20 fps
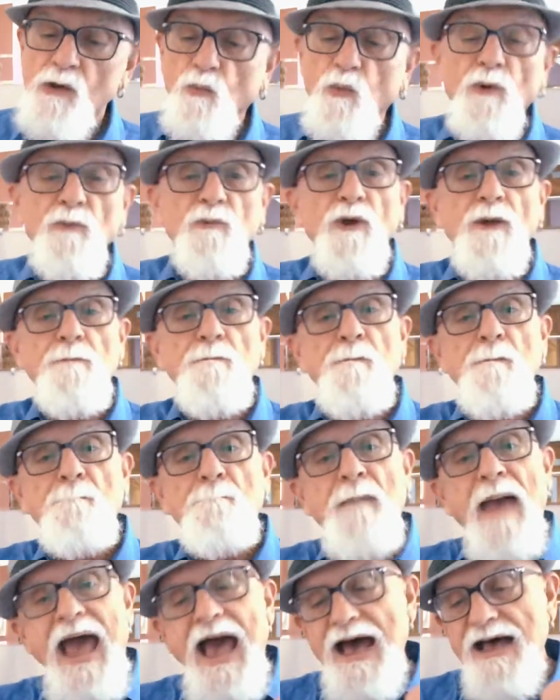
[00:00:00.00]
When we
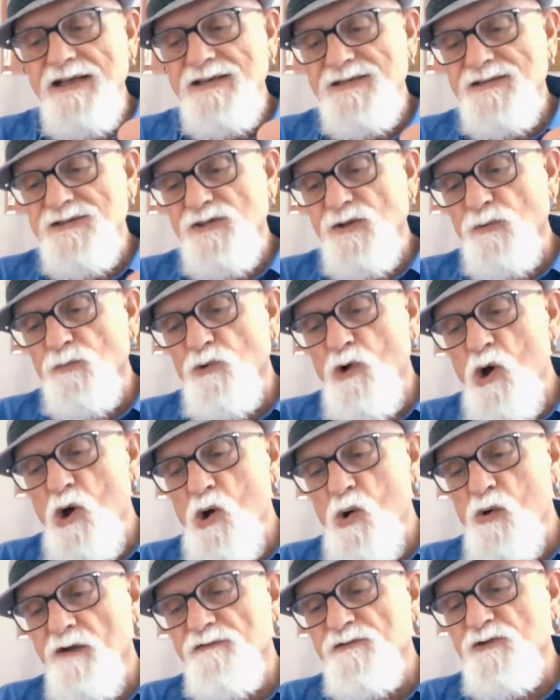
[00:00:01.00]
pass the
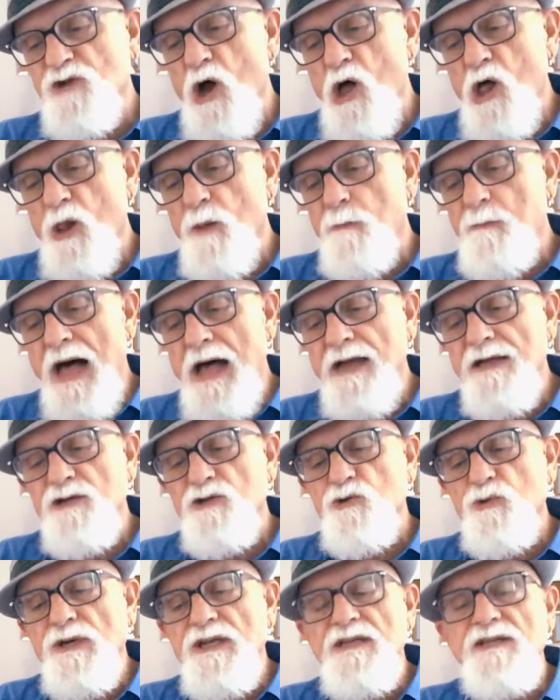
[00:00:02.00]
row of tall pine
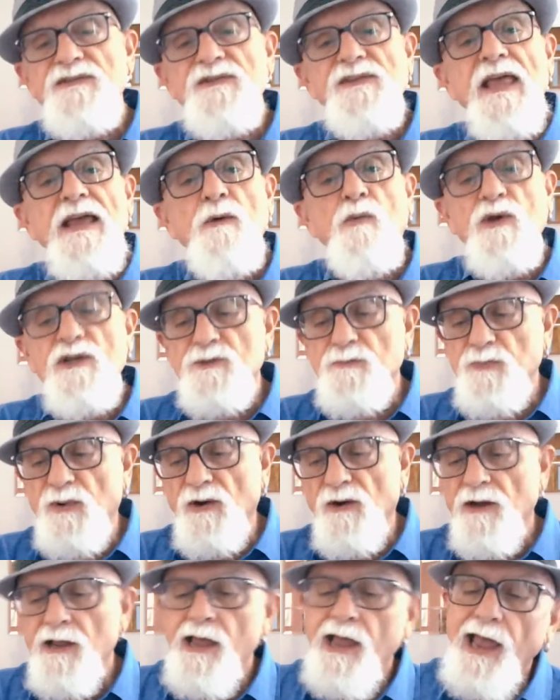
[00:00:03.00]
trees, they
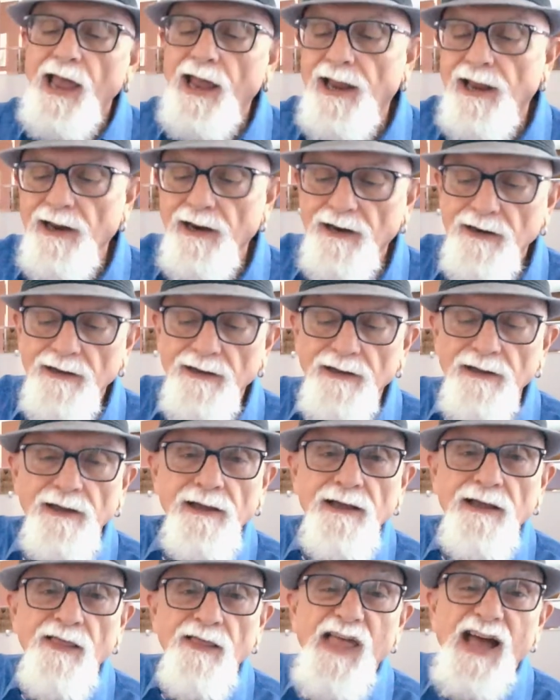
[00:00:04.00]
whisper, hey,
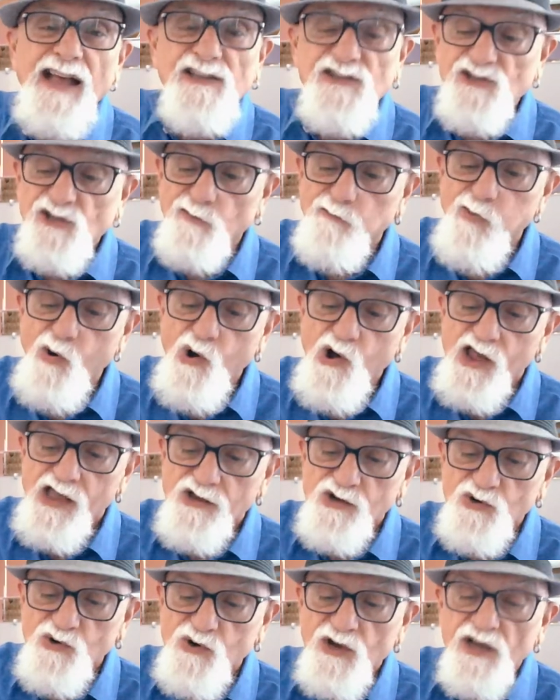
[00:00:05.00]
that's the boy
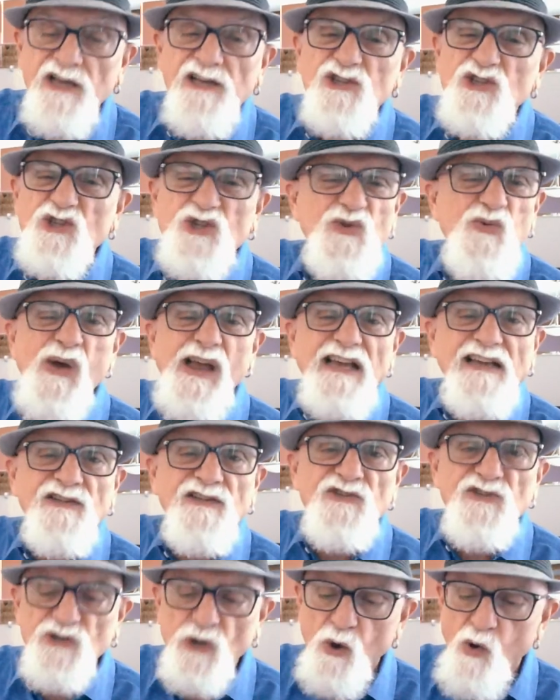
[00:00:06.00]
who
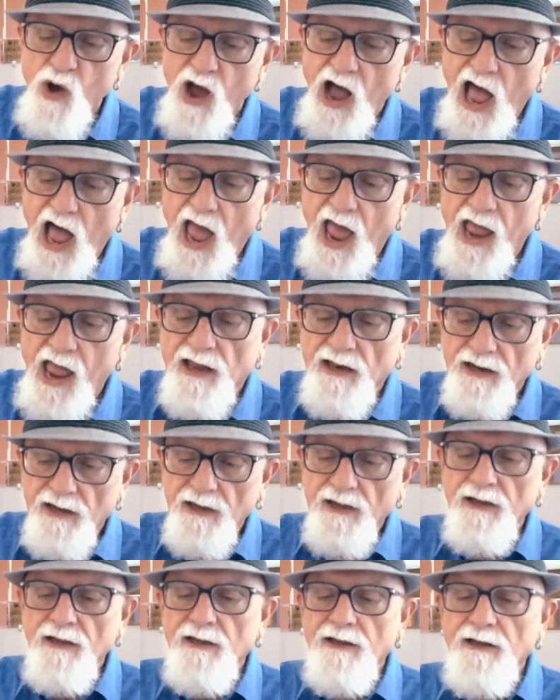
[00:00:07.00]
swings so high. And
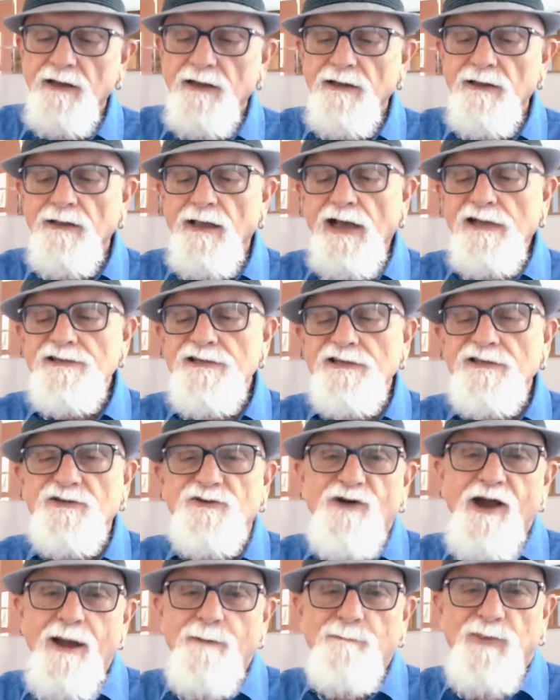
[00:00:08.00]
that's his
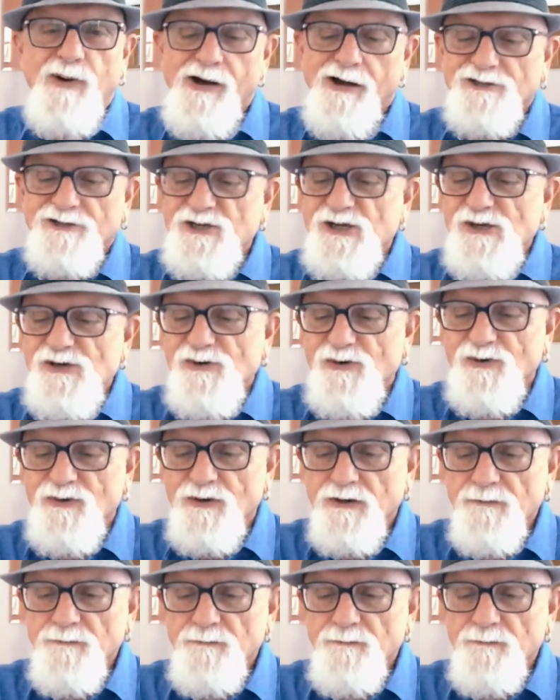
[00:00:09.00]
grandpa, too.